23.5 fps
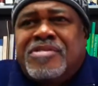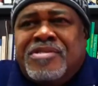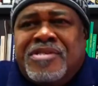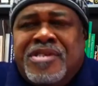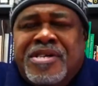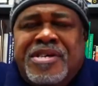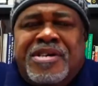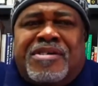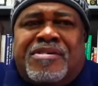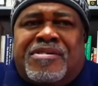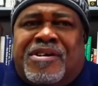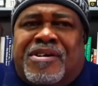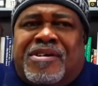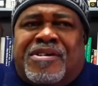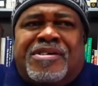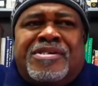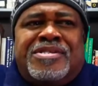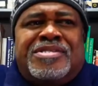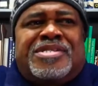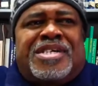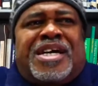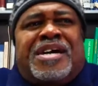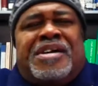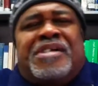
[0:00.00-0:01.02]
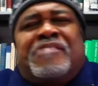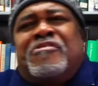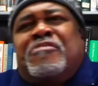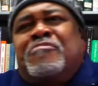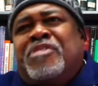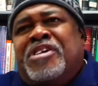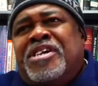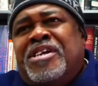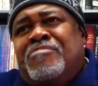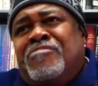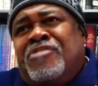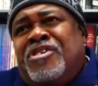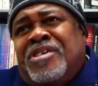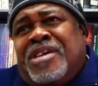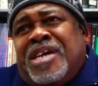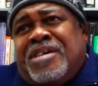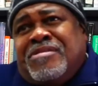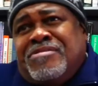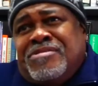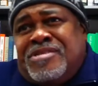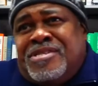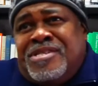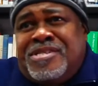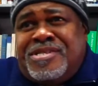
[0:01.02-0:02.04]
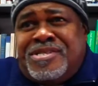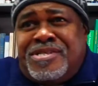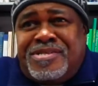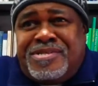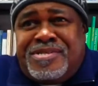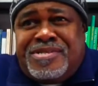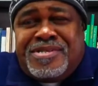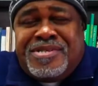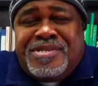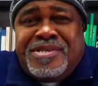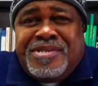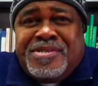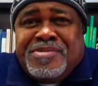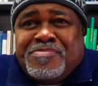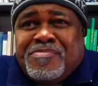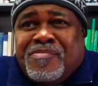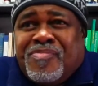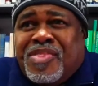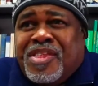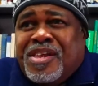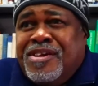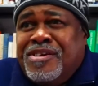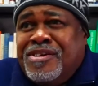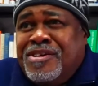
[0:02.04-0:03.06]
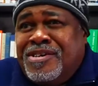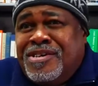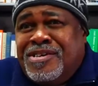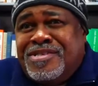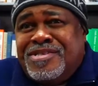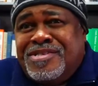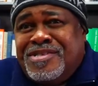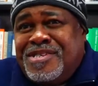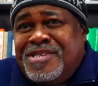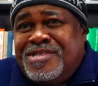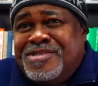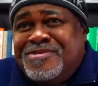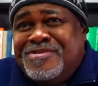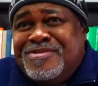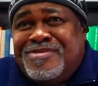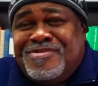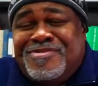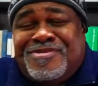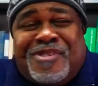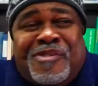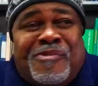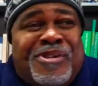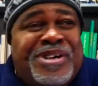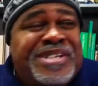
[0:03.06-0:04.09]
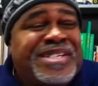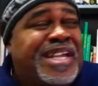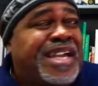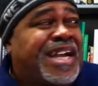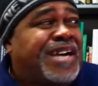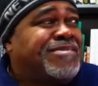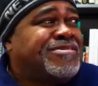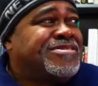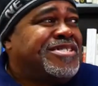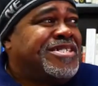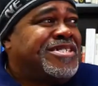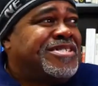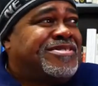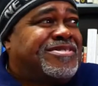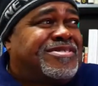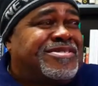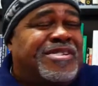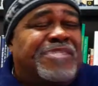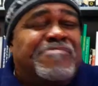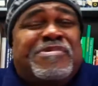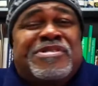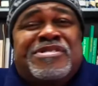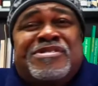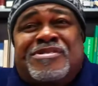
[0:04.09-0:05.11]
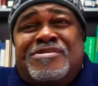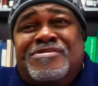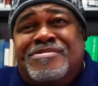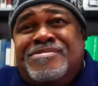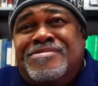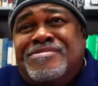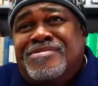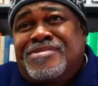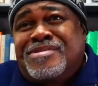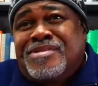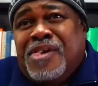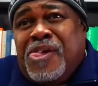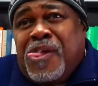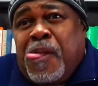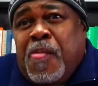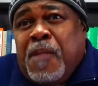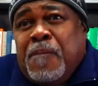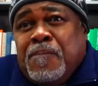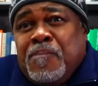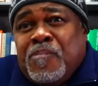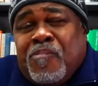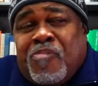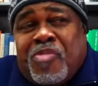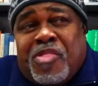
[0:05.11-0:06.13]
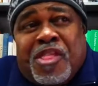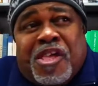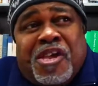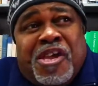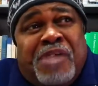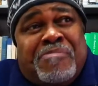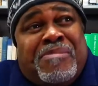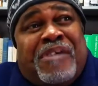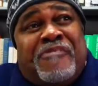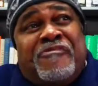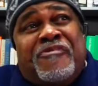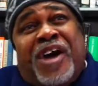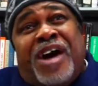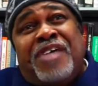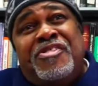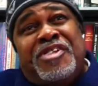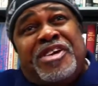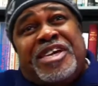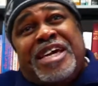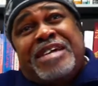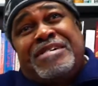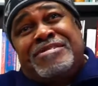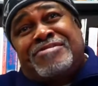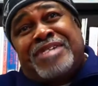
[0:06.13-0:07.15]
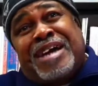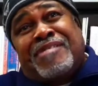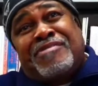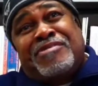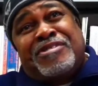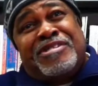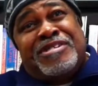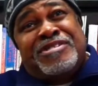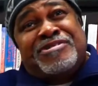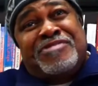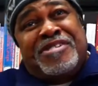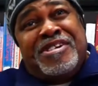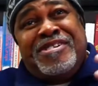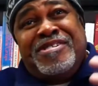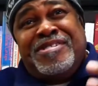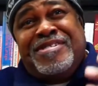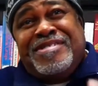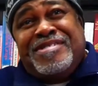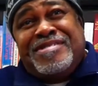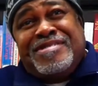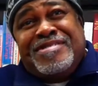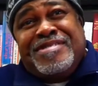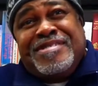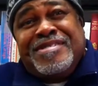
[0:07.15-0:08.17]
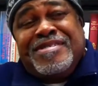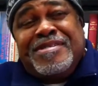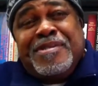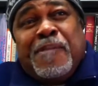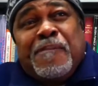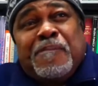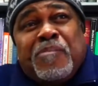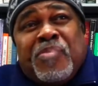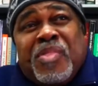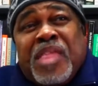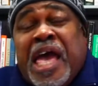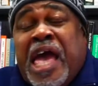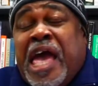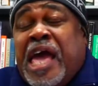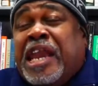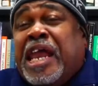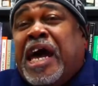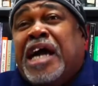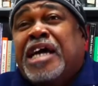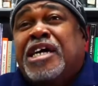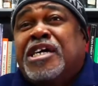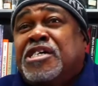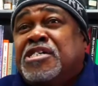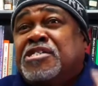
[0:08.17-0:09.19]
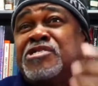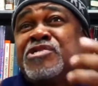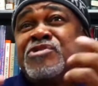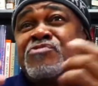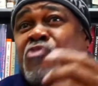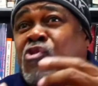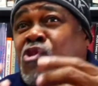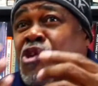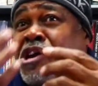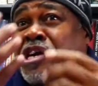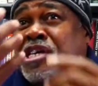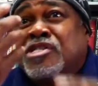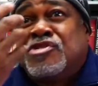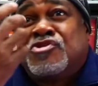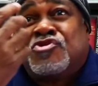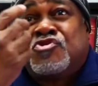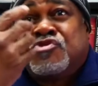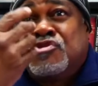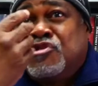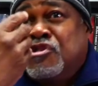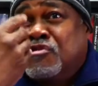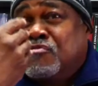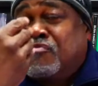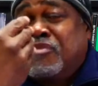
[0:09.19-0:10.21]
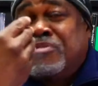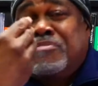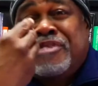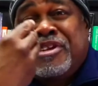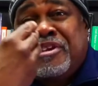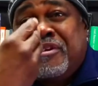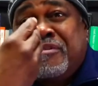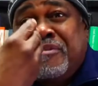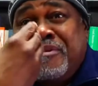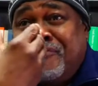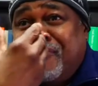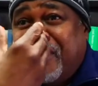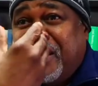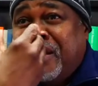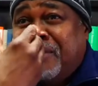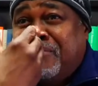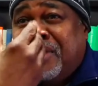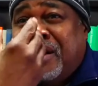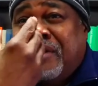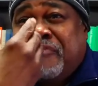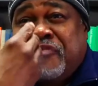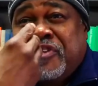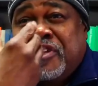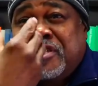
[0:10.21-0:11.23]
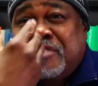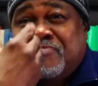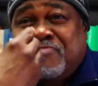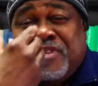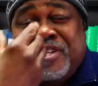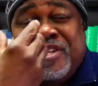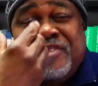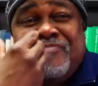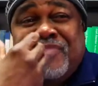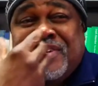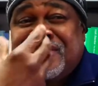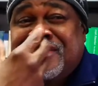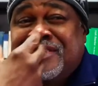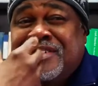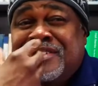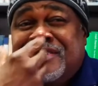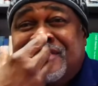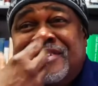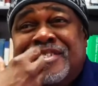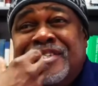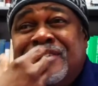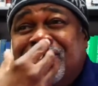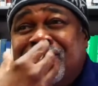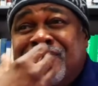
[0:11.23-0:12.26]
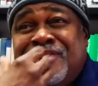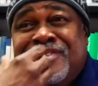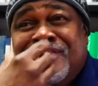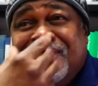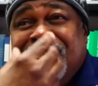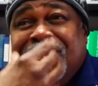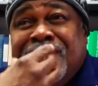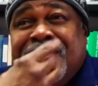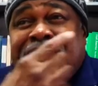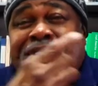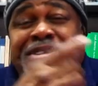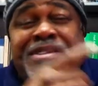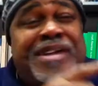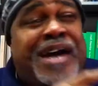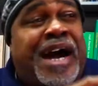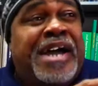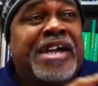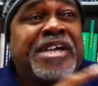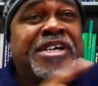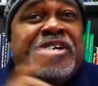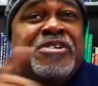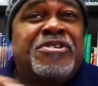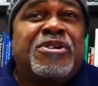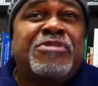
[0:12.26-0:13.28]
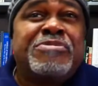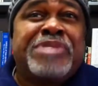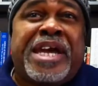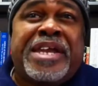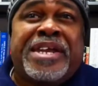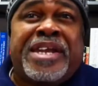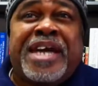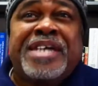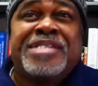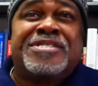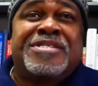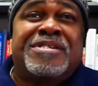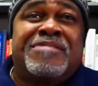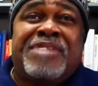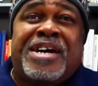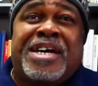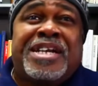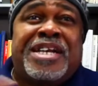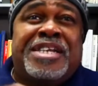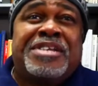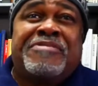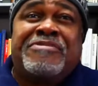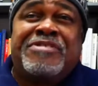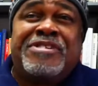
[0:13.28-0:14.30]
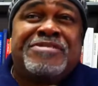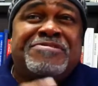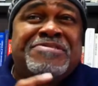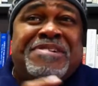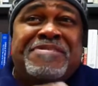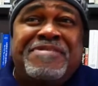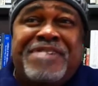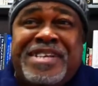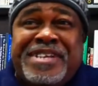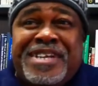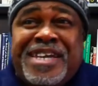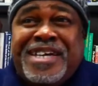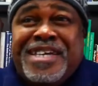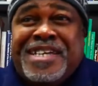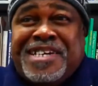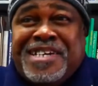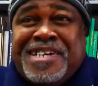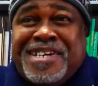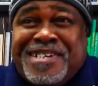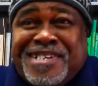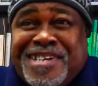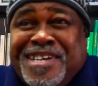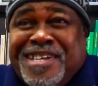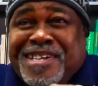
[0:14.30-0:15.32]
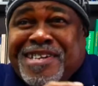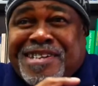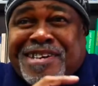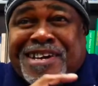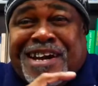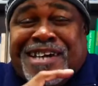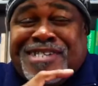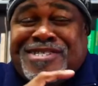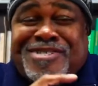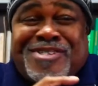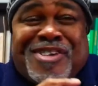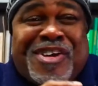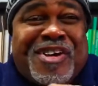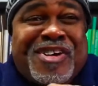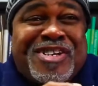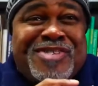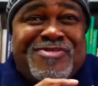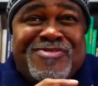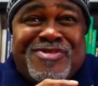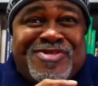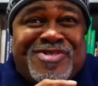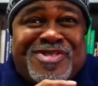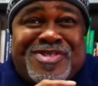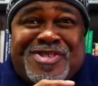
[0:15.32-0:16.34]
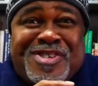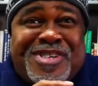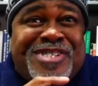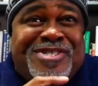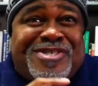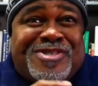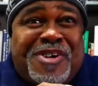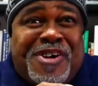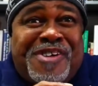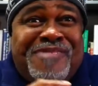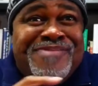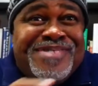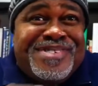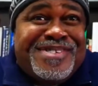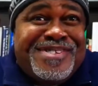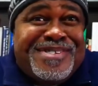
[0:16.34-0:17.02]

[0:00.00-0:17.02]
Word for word: yeah, all the time. Every Monday morning I was there. Wow. Yeah, okay. and cause one day I was there skipping school. My father came driving on the train, and I could have swore he looked me right in my face, but he must didn't see me. I ain't come home that night till around 11 or 12 at night got scared. He was he saw me,